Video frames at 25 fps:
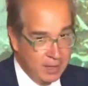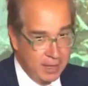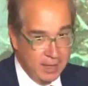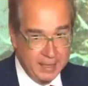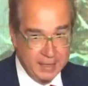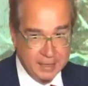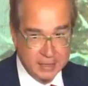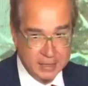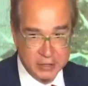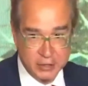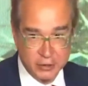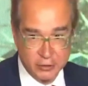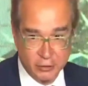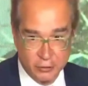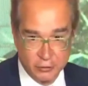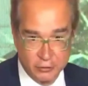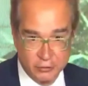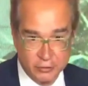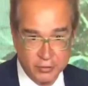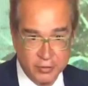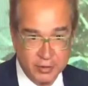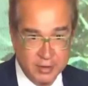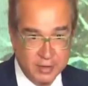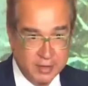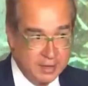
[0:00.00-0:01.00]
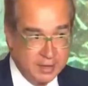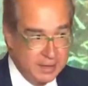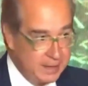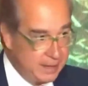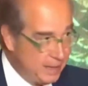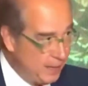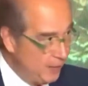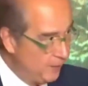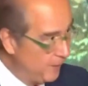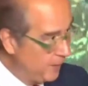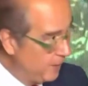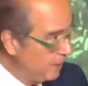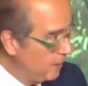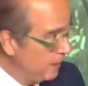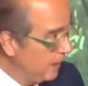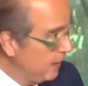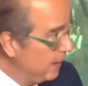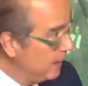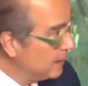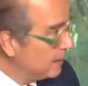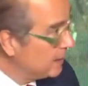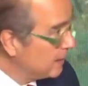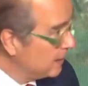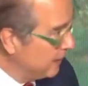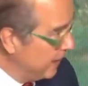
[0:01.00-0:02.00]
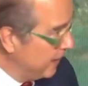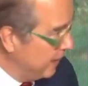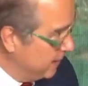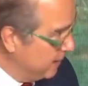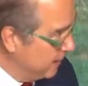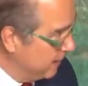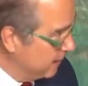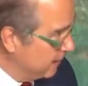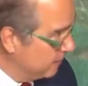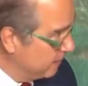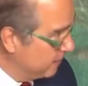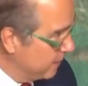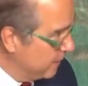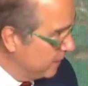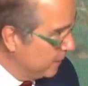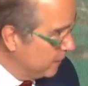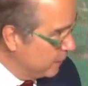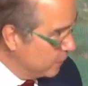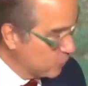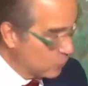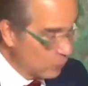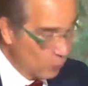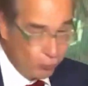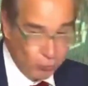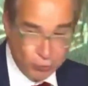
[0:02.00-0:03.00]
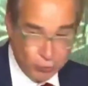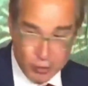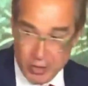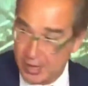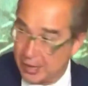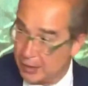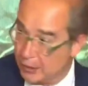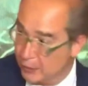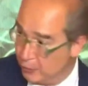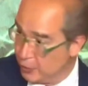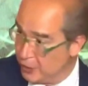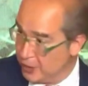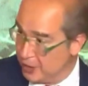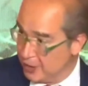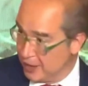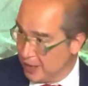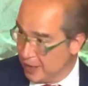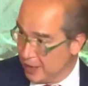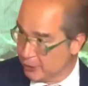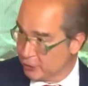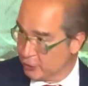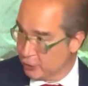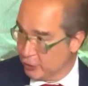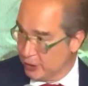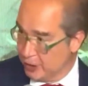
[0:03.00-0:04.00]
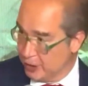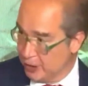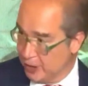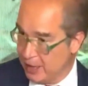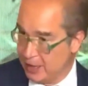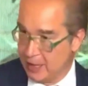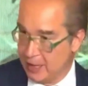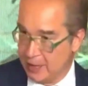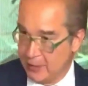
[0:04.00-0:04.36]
is not given, it's taken. So we are looking actually, and I